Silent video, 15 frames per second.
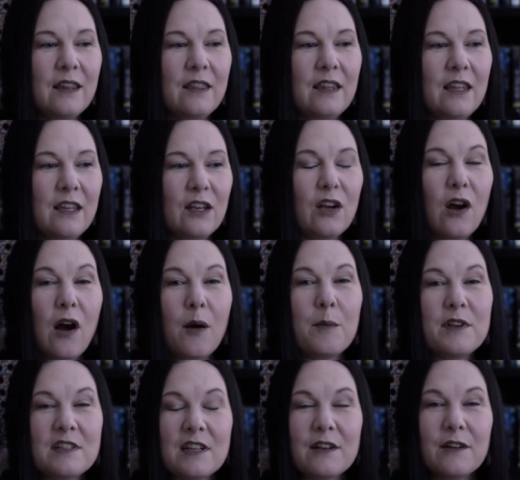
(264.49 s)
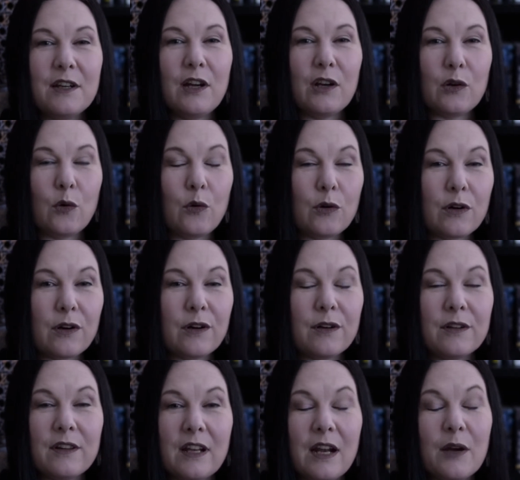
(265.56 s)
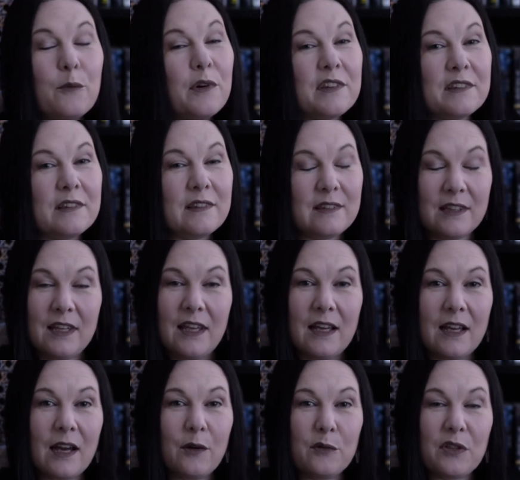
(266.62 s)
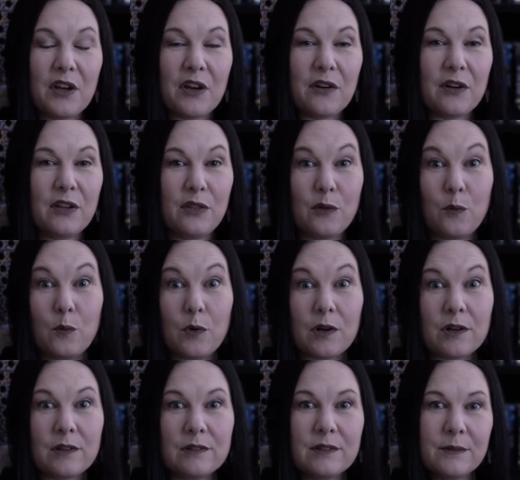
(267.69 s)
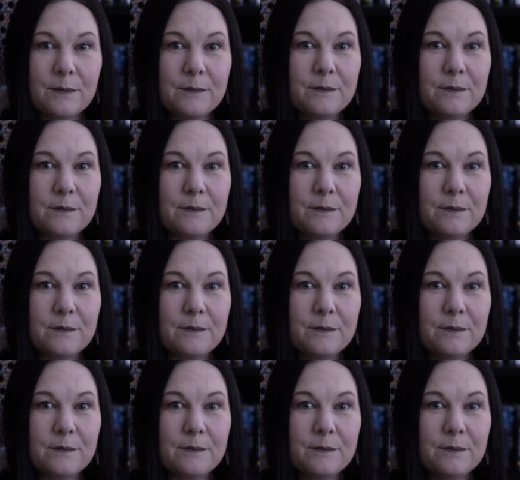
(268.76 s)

the commentary on horror that I wasn't seeing out there in the world.